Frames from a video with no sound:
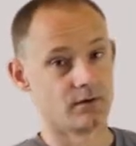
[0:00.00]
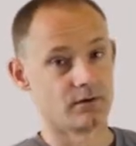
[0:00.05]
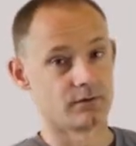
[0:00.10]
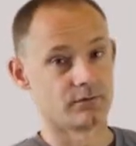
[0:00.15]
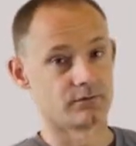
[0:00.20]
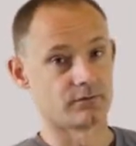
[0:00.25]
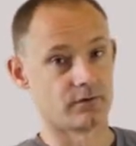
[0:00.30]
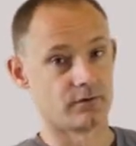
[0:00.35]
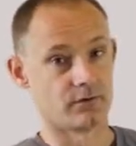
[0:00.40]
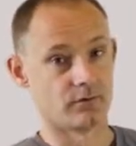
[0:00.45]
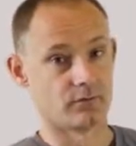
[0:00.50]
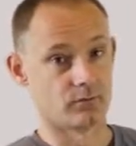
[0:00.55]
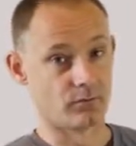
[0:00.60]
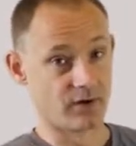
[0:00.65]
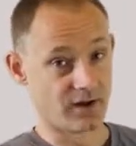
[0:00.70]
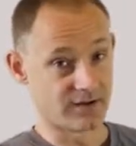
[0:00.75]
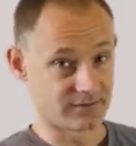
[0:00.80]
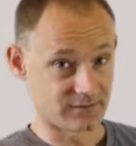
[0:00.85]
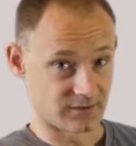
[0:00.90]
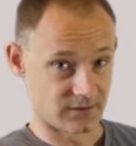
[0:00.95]
So
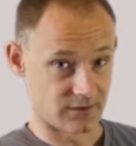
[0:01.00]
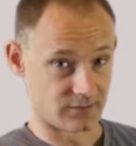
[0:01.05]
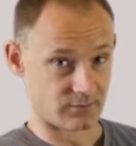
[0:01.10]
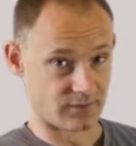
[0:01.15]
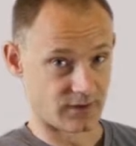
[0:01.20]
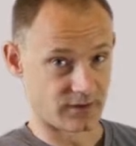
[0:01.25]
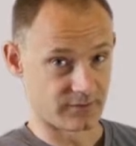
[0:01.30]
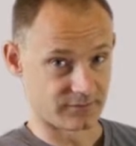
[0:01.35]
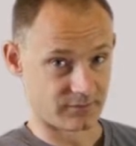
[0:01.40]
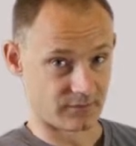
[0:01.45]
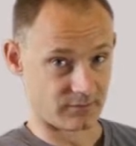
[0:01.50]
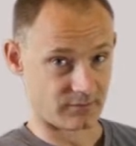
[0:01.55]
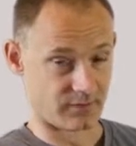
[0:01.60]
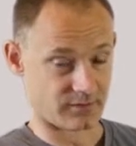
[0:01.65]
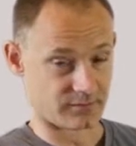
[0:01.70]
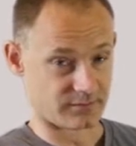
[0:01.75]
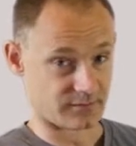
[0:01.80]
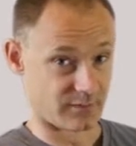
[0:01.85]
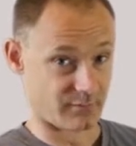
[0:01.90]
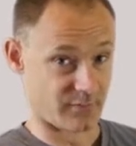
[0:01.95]
rust on rust or
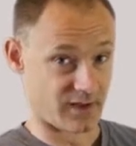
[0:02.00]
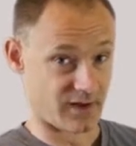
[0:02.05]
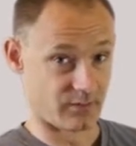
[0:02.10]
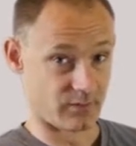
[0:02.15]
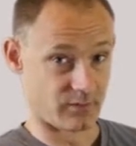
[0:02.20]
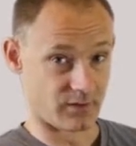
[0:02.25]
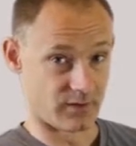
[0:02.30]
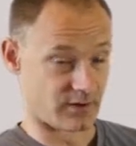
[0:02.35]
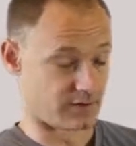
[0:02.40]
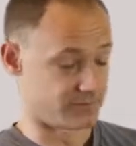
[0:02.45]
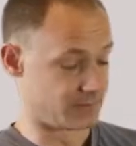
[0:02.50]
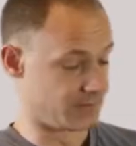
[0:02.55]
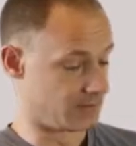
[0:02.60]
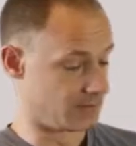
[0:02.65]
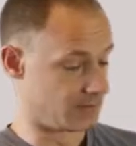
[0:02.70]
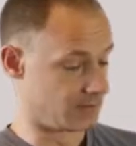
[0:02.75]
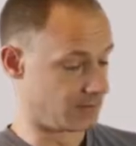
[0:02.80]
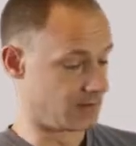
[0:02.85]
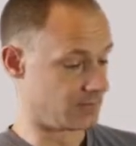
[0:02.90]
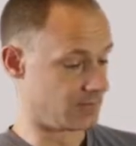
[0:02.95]
rust on metal will
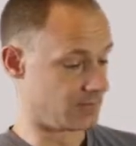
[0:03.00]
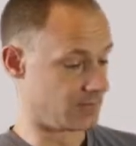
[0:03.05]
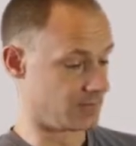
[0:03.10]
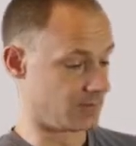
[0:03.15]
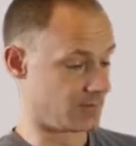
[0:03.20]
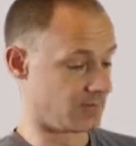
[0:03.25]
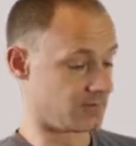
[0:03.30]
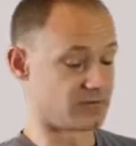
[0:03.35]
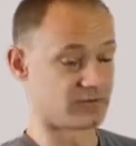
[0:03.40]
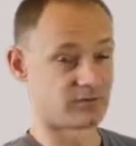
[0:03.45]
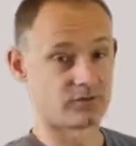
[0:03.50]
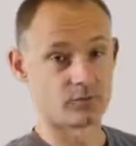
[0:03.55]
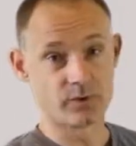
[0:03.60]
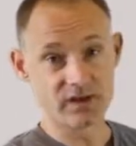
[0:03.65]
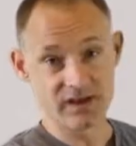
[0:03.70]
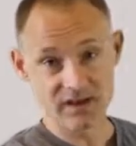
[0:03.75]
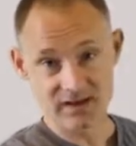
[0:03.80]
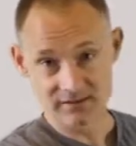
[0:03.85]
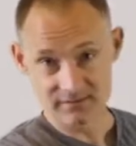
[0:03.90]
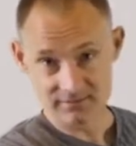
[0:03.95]
often give you a
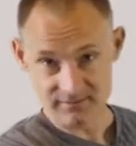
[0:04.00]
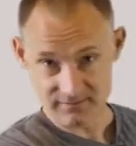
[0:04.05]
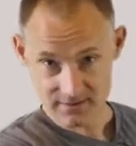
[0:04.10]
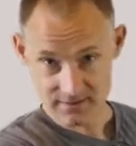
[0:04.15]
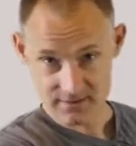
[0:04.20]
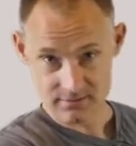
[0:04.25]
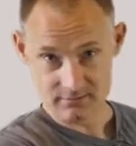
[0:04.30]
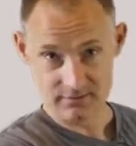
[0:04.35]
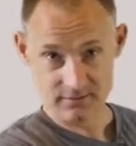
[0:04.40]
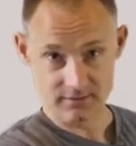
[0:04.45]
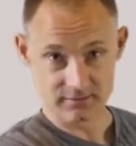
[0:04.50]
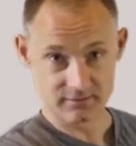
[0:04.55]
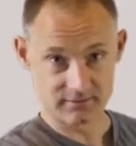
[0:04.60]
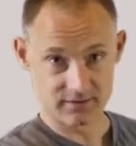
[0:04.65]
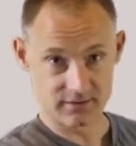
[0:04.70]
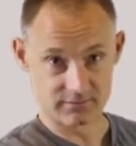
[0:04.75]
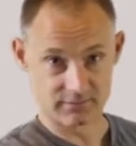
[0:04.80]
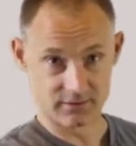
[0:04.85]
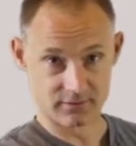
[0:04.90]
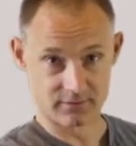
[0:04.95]
squeaking sound
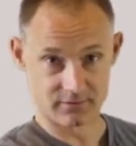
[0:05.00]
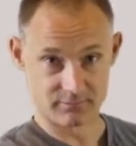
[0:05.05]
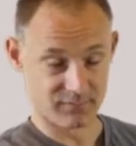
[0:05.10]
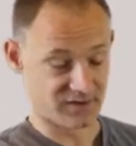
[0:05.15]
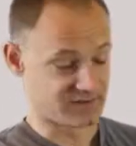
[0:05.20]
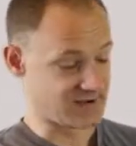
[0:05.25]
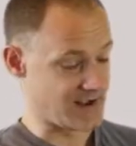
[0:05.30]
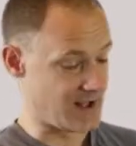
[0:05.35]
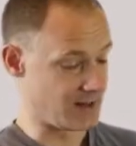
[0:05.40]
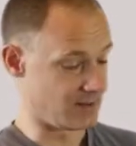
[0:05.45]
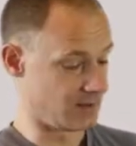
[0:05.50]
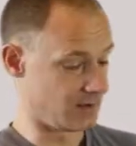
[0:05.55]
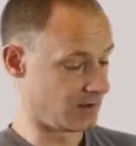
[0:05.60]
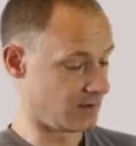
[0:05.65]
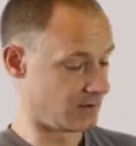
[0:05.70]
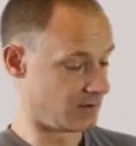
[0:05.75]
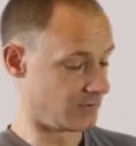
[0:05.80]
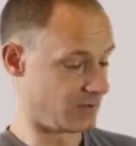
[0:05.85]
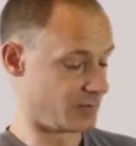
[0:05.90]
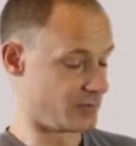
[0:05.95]
instead of a good
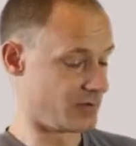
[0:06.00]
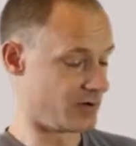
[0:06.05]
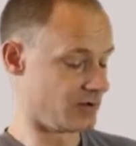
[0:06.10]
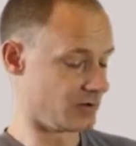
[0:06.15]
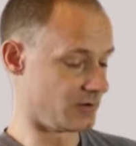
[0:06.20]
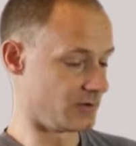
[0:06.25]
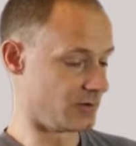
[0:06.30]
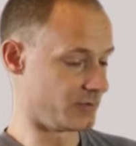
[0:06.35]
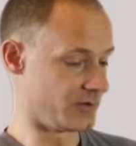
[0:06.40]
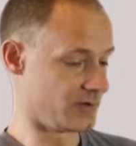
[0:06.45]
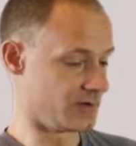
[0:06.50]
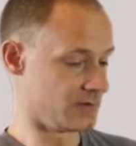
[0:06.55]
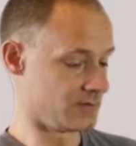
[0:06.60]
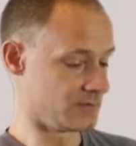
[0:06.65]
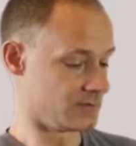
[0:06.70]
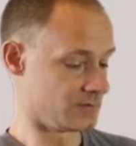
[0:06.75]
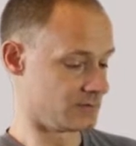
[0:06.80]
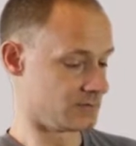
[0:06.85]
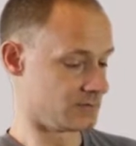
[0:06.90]
metallic, and if you pull it open,